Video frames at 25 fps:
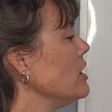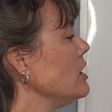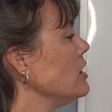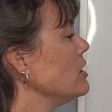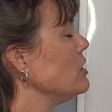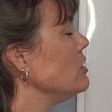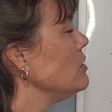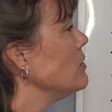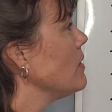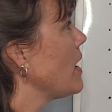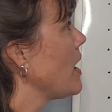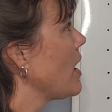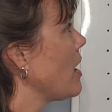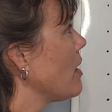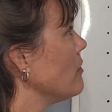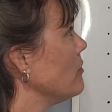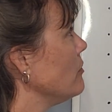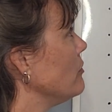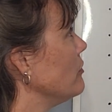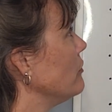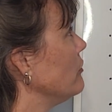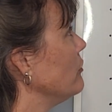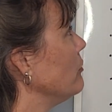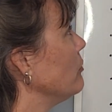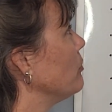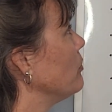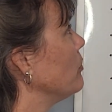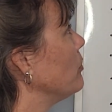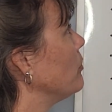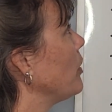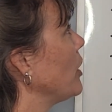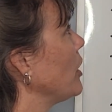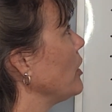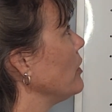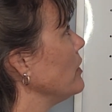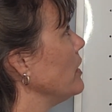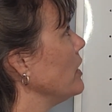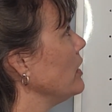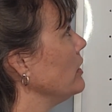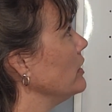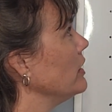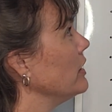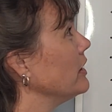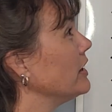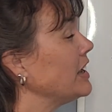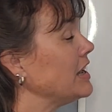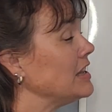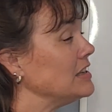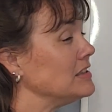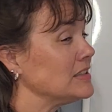You have Bartonella
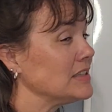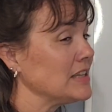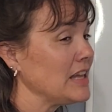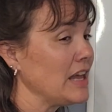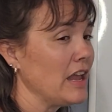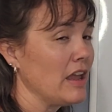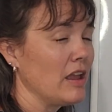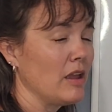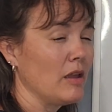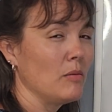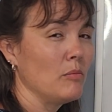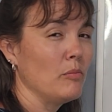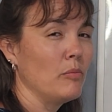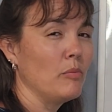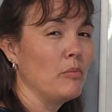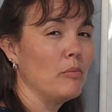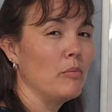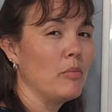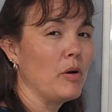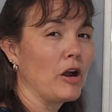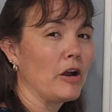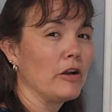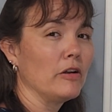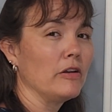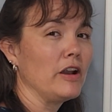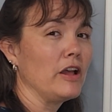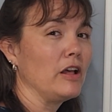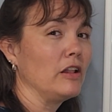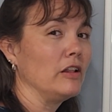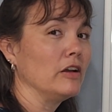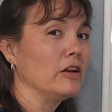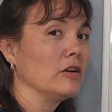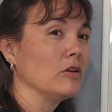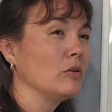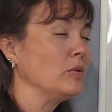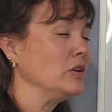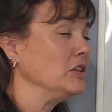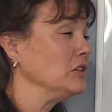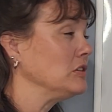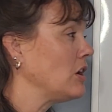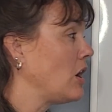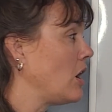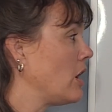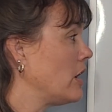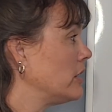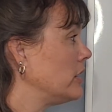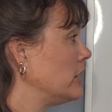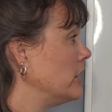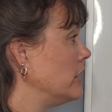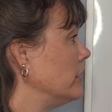Hensley, Bartonella
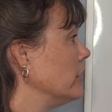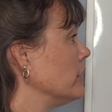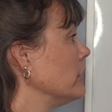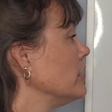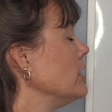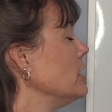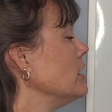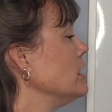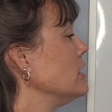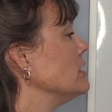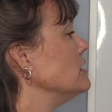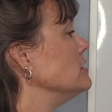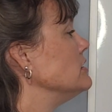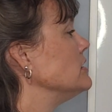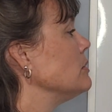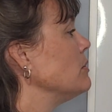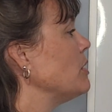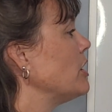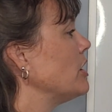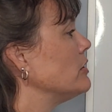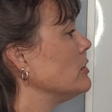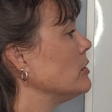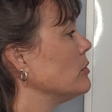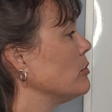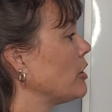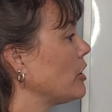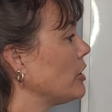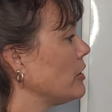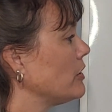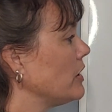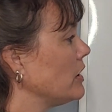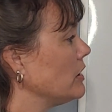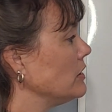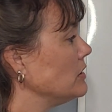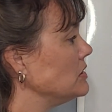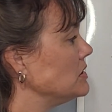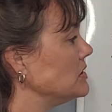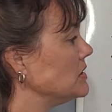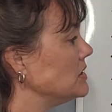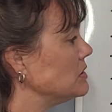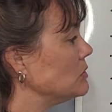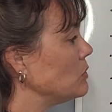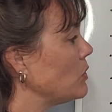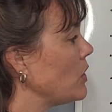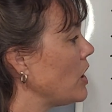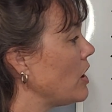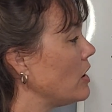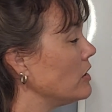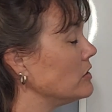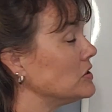quintana, and some other Bartonellas as
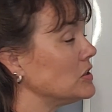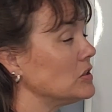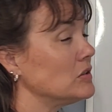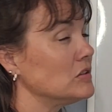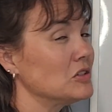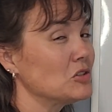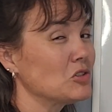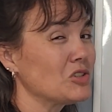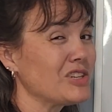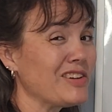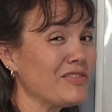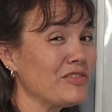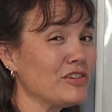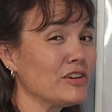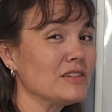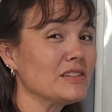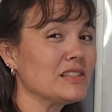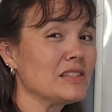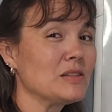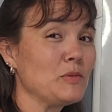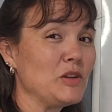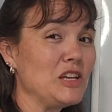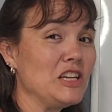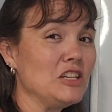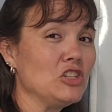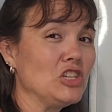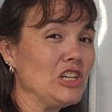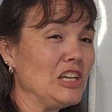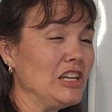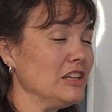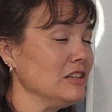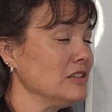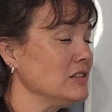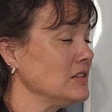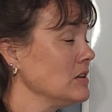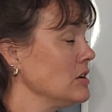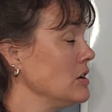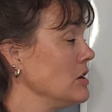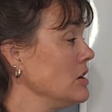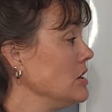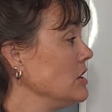well. So there's different species.